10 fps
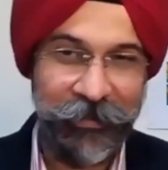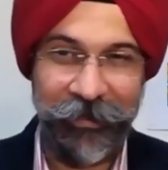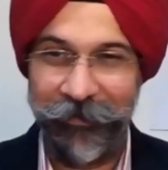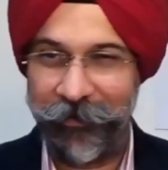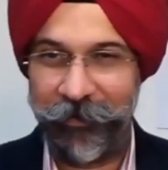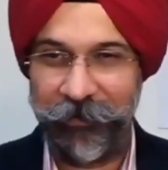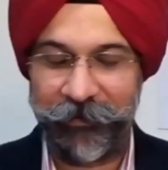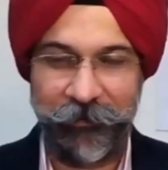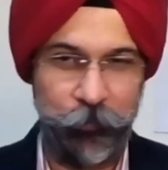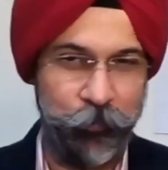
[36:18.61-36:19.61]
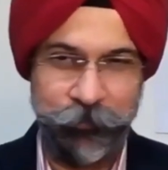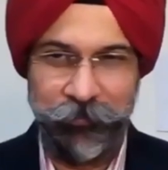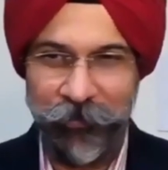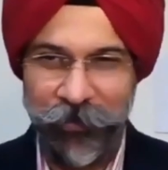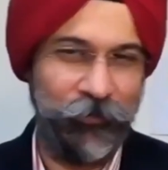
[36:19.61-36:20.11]
either it's
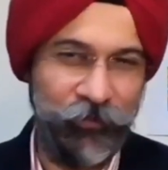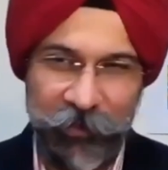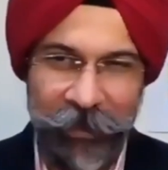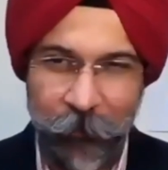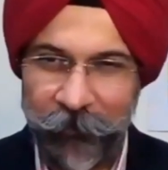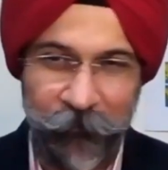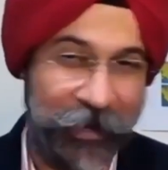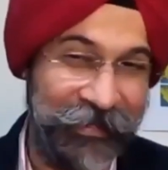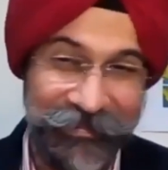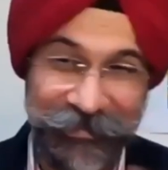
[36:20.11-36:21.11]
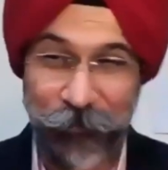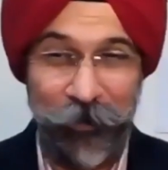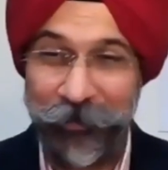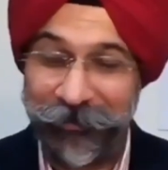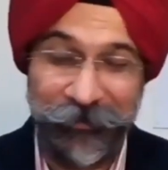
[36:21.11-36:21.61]
you know chilling with friends, you
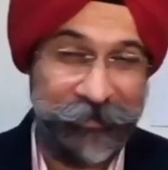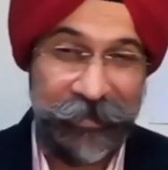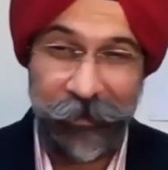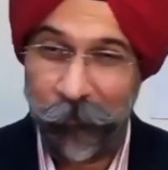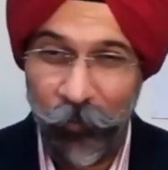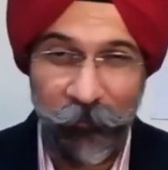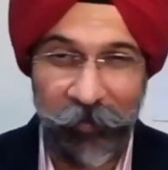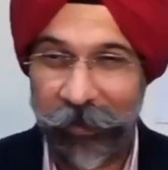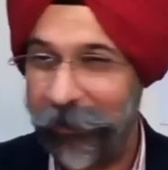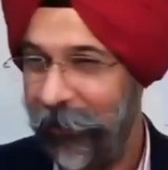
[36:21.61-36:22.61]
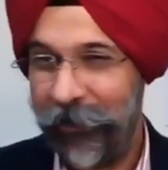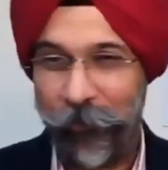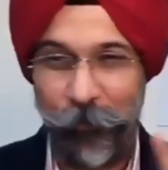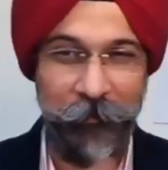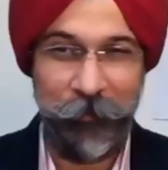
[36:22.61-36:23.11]
want to see a movie, you
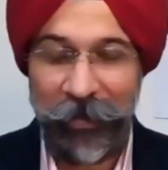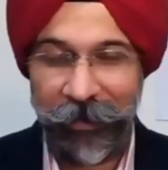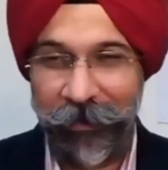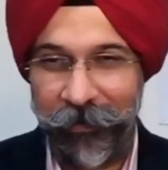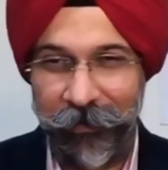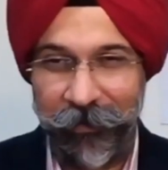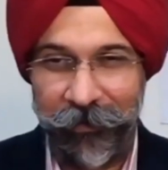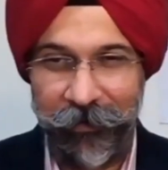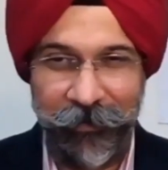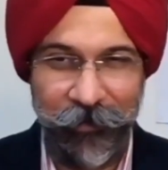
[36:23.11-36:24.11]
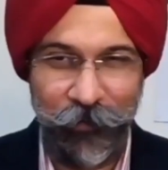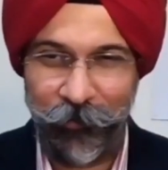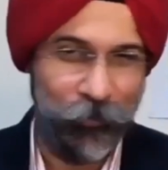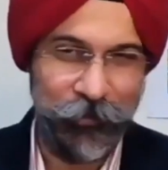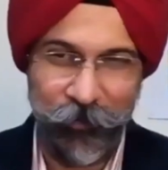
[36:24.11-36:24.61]
want to be uh, you know
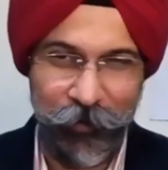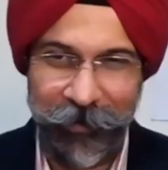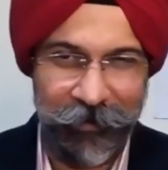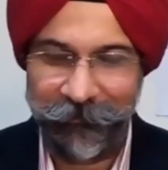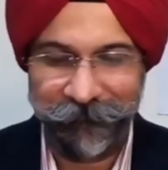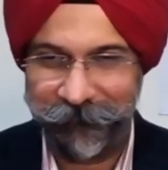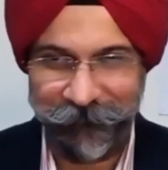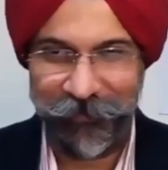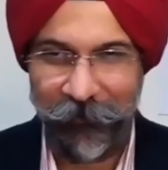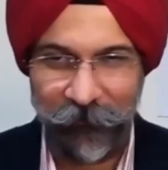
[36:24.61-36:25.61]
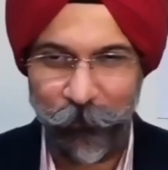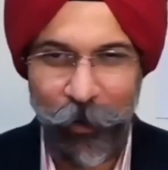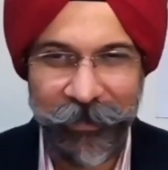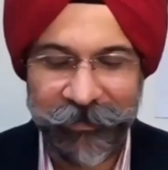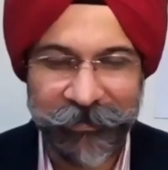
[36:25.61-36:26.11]
go to your loved
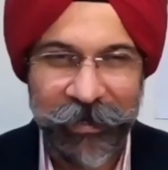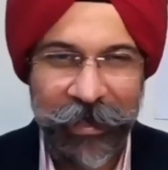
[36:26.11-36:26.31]
ones.